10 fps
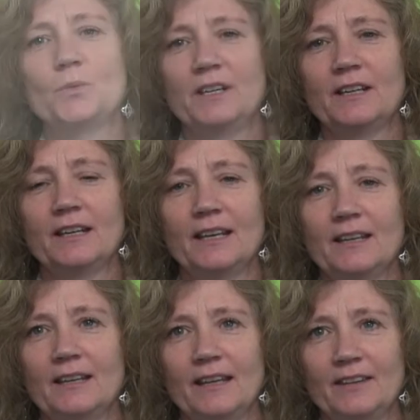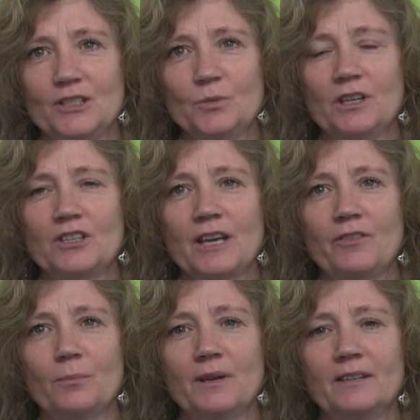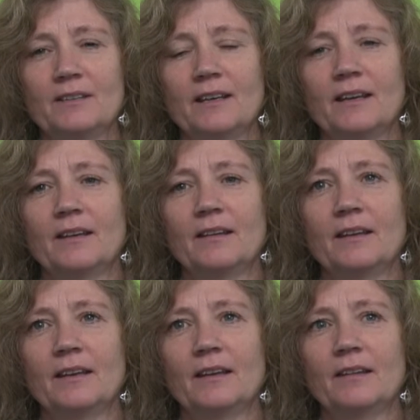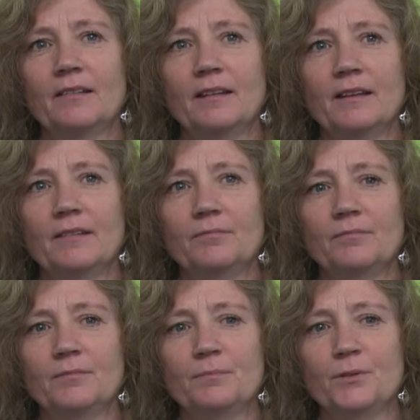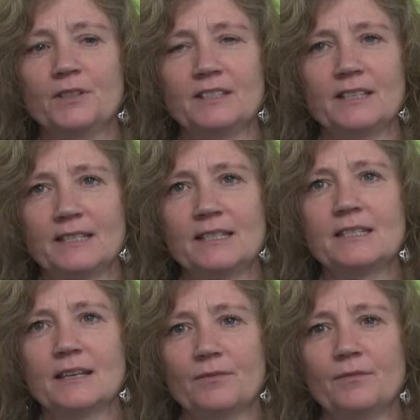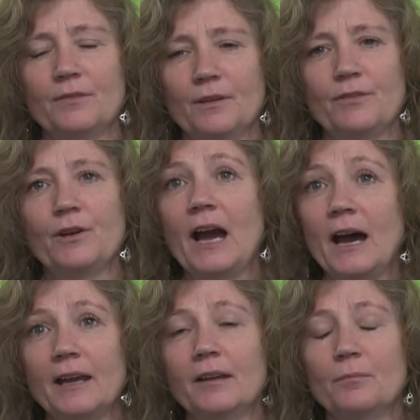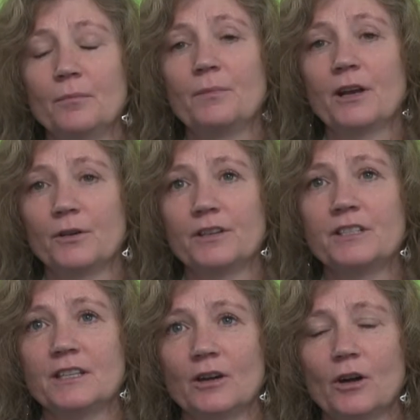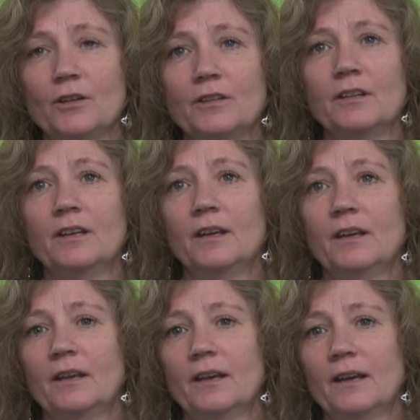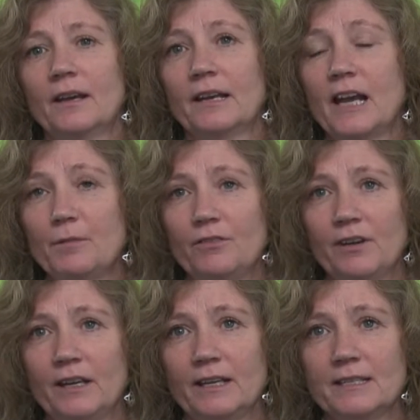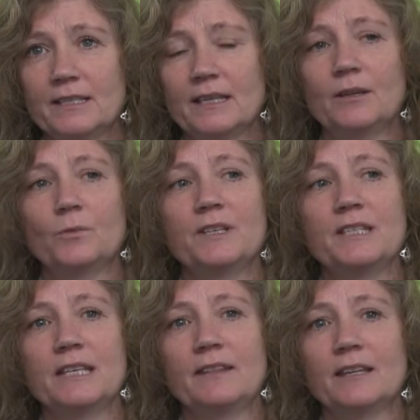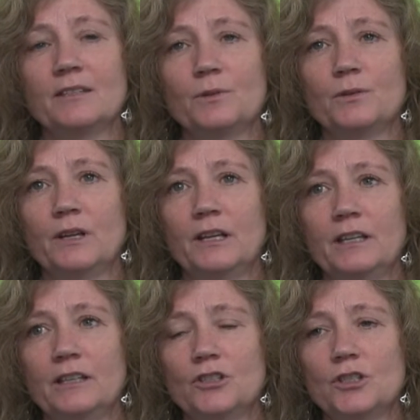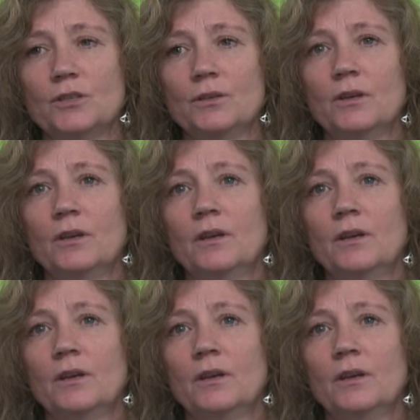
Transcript: Sweden and, and the Swedish government uh, uh, put, sets a, a, very high priority on uh, climate financing. We see that we really need to